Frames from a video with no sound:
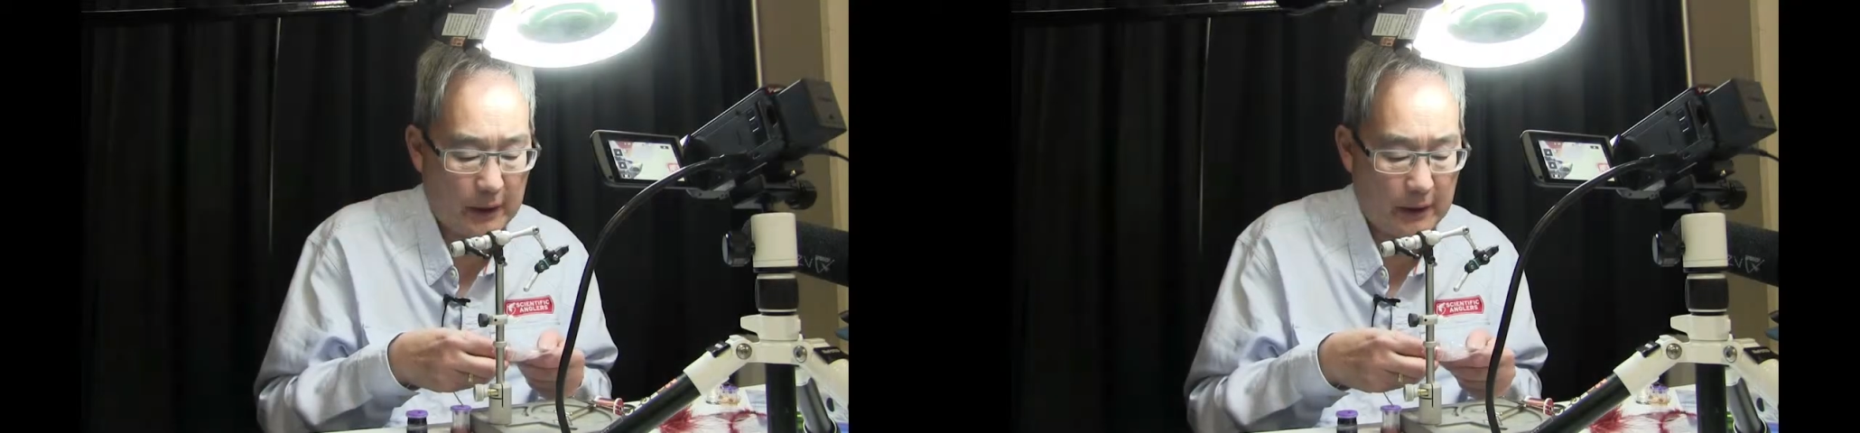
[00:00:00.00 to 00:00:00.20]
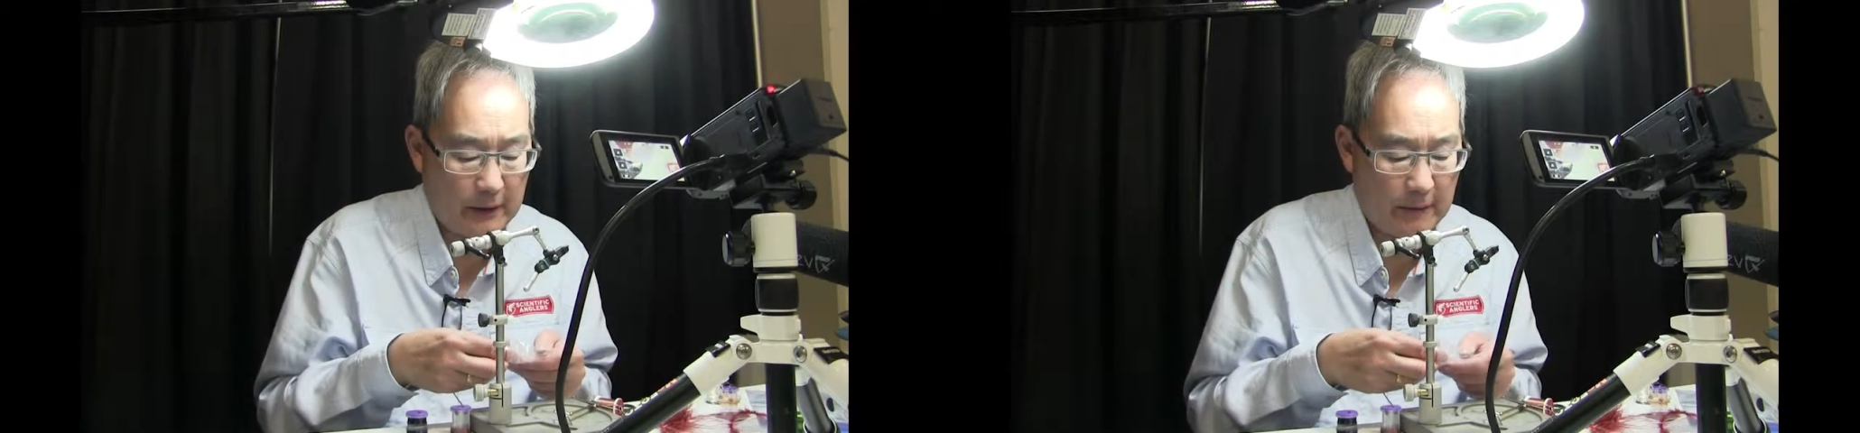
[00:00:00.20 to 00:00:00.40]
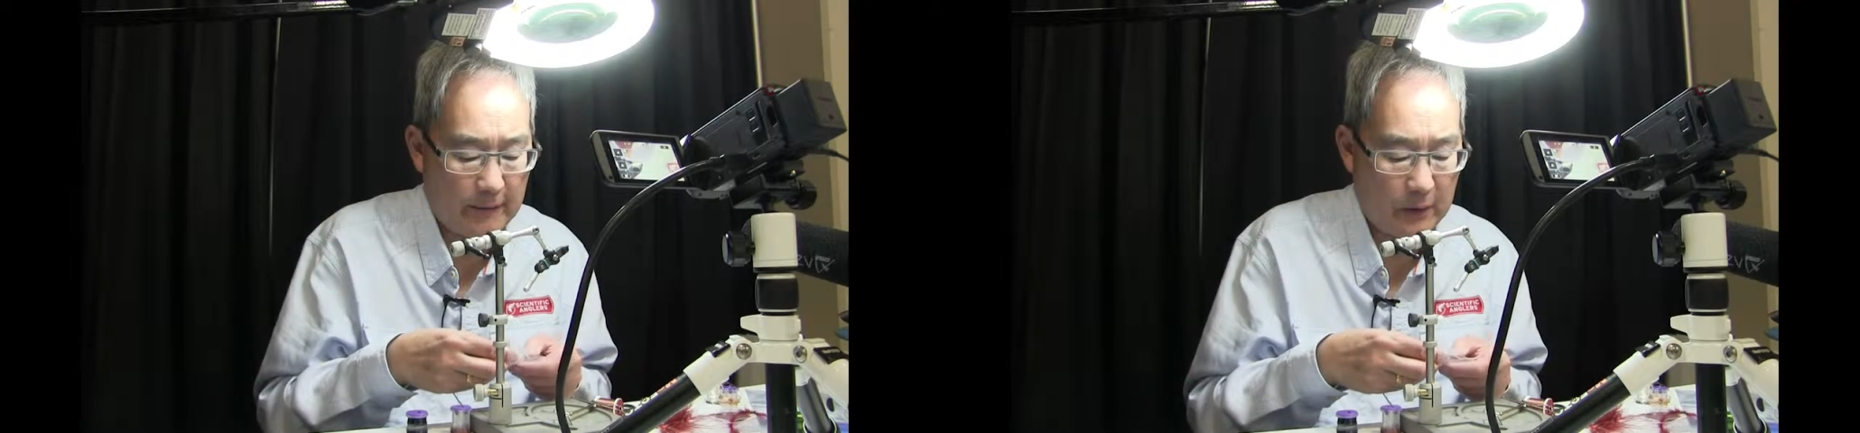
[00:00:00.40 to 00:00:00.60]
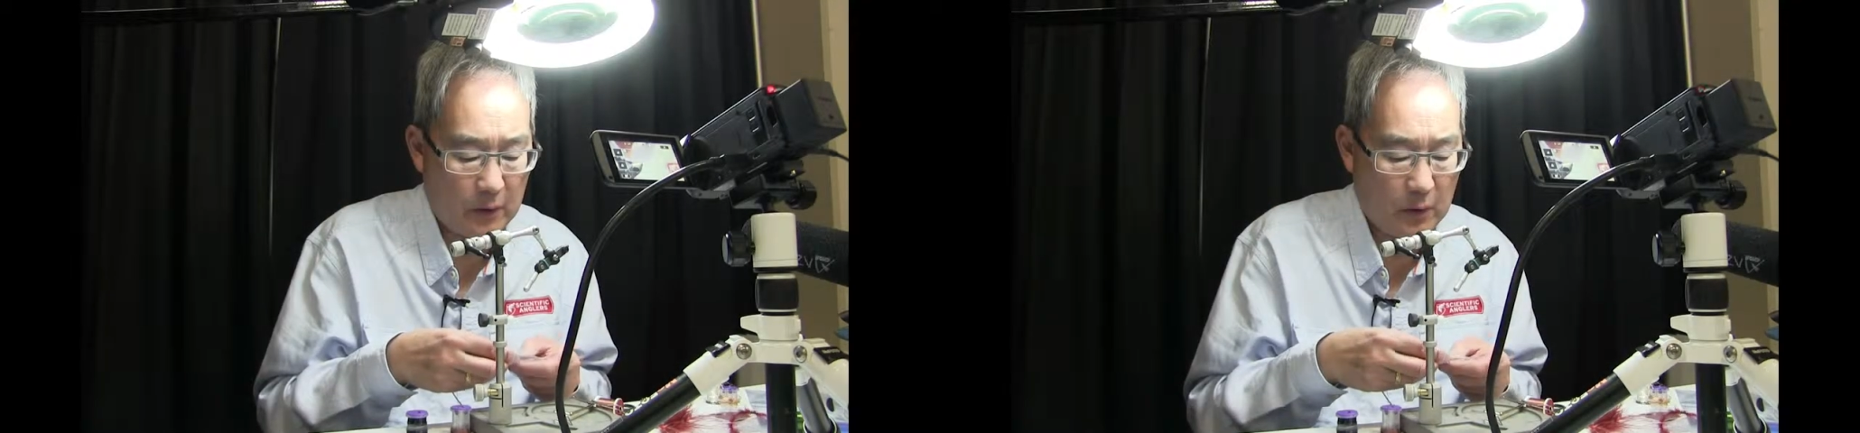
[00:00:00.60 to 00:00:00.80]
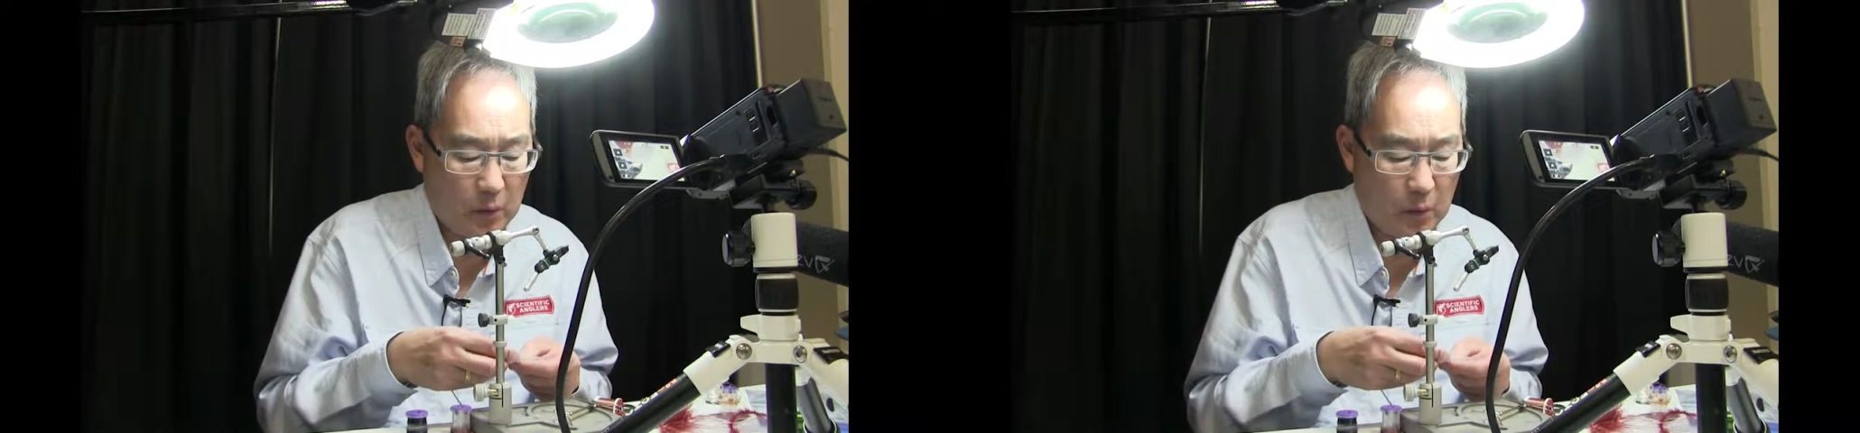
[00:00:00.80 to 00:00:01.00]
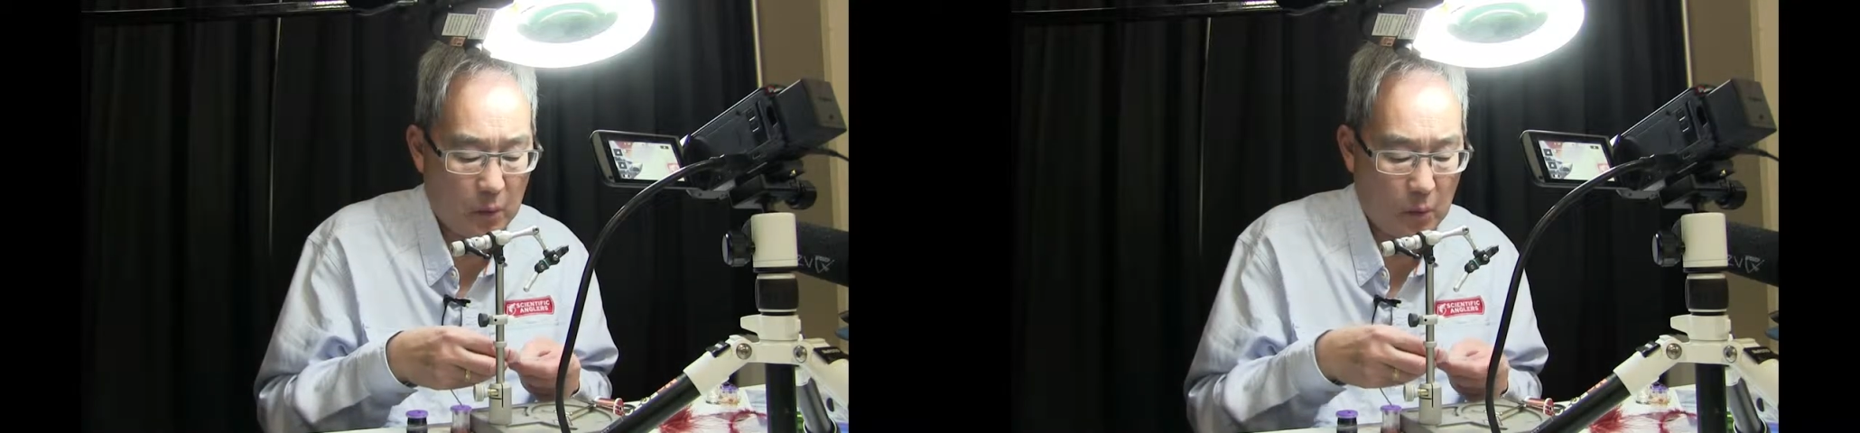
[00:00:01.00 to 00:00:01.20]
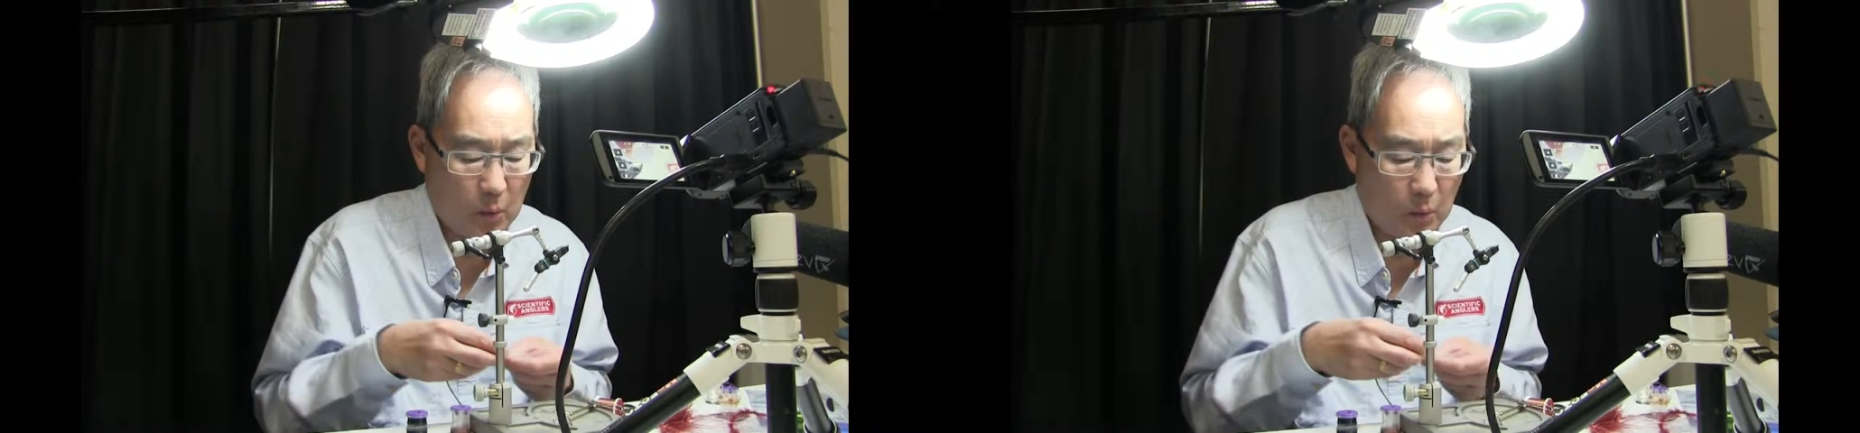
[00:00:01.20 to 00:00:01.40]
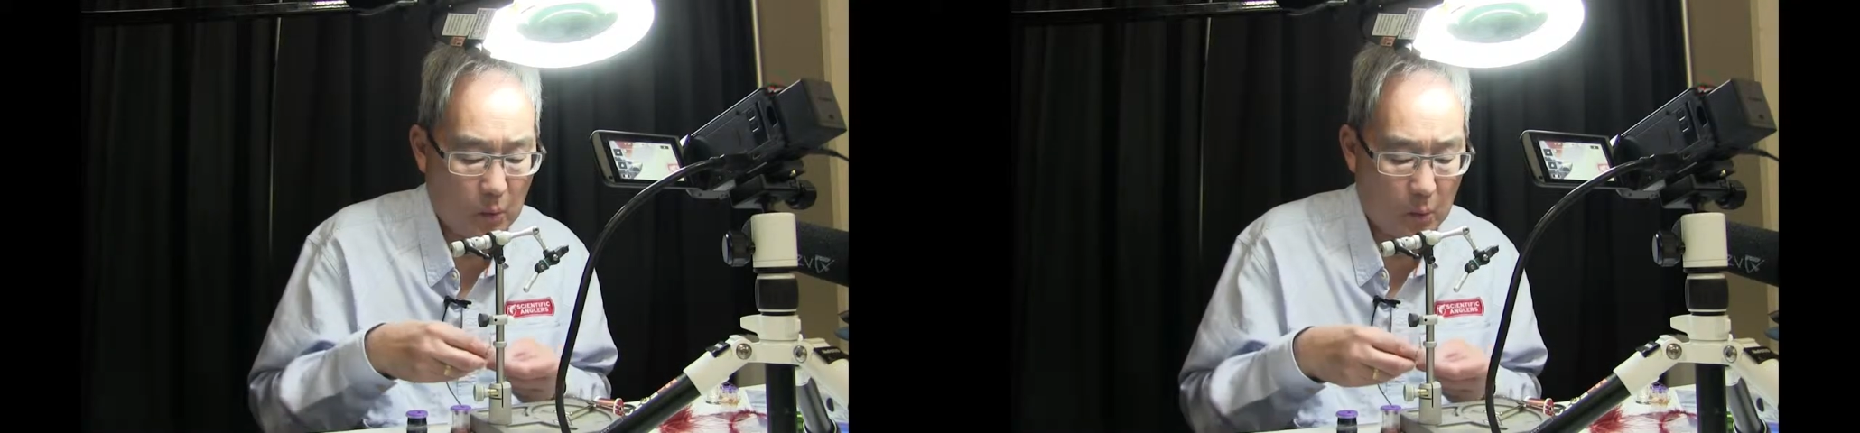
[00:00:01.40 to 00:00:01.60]
have
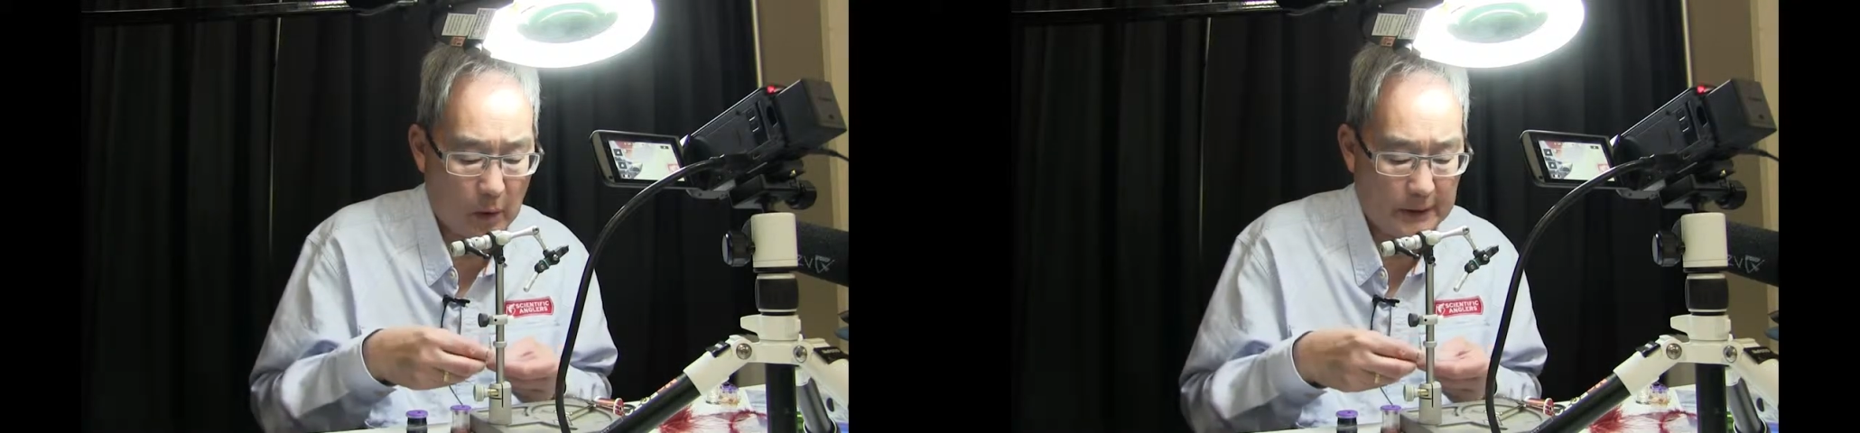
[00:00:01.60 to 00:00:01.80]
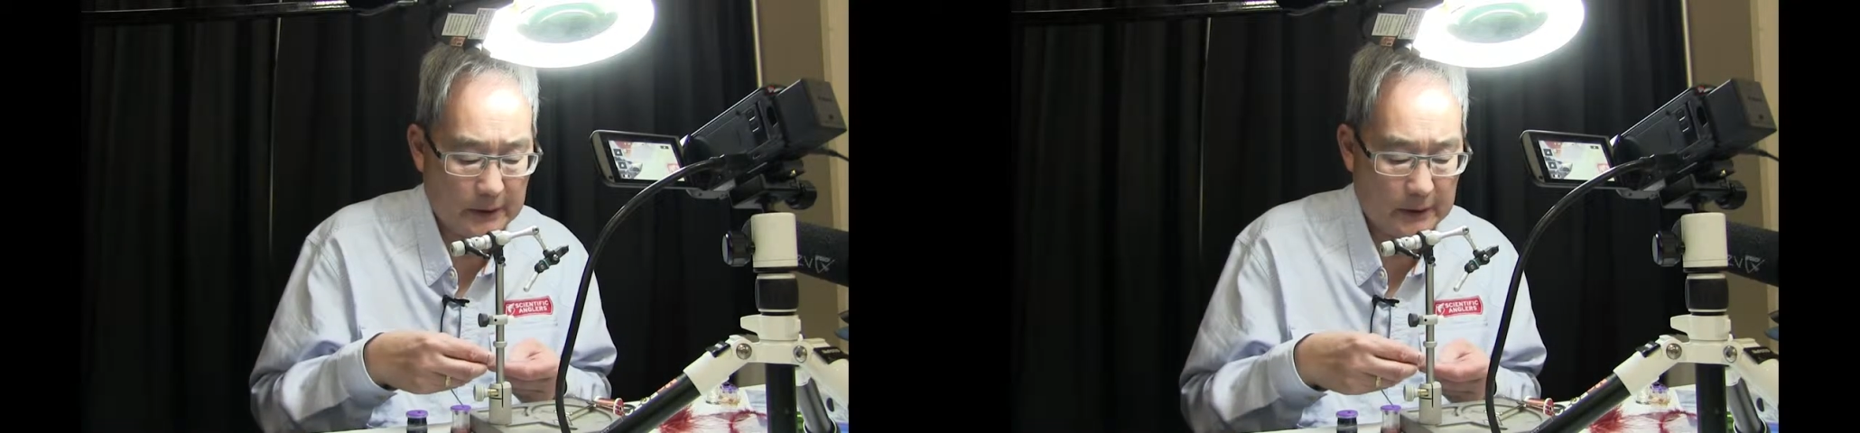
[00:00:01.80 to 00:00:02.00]
white